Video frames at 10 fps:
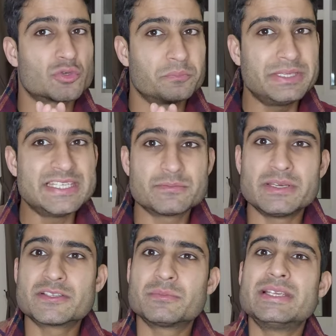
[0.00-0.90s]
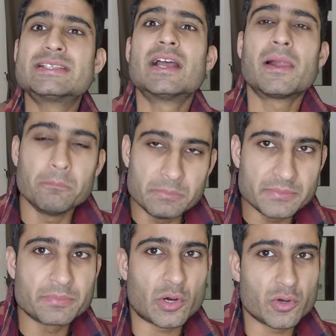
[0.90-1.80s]
So please
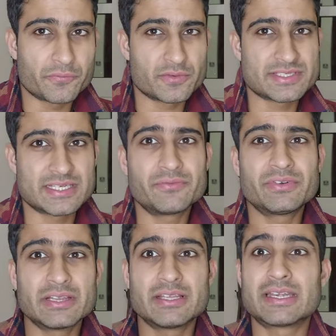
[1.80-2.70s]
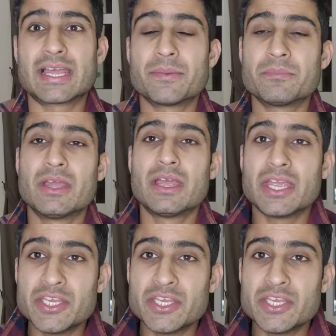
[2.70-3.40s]
be proud of yourself till the time